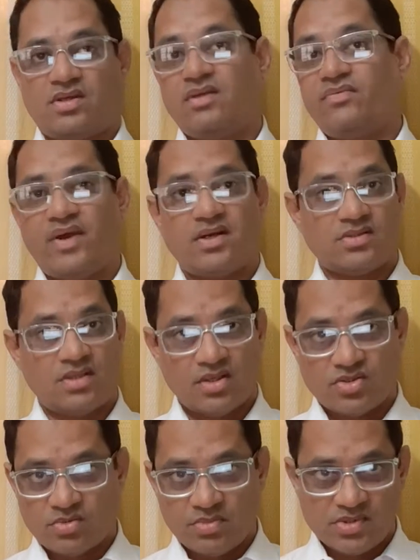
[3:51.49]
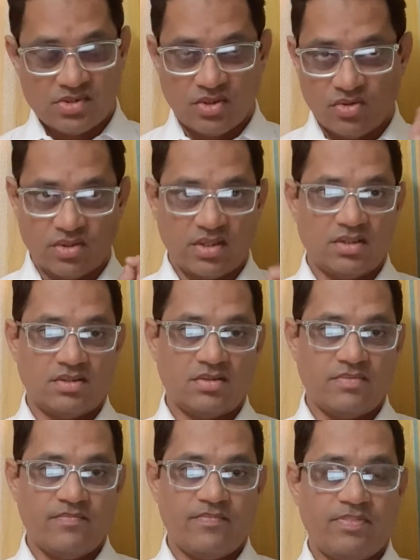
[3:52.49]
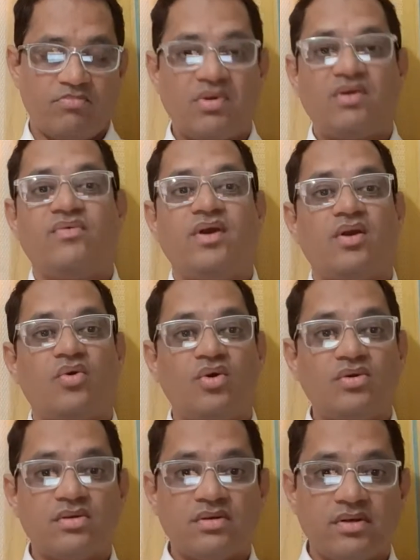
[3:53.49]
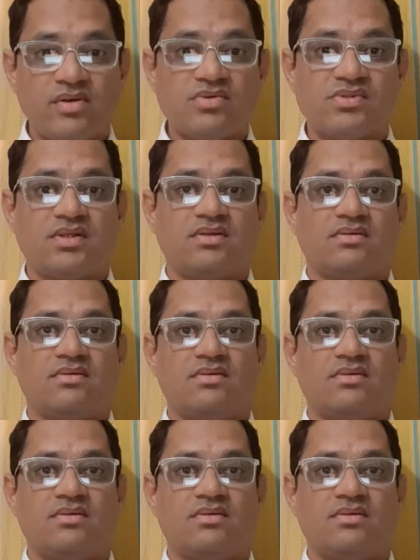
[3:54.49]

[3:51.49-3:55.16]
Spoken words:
In fact, there should be 0 death, but we are going to reduce it.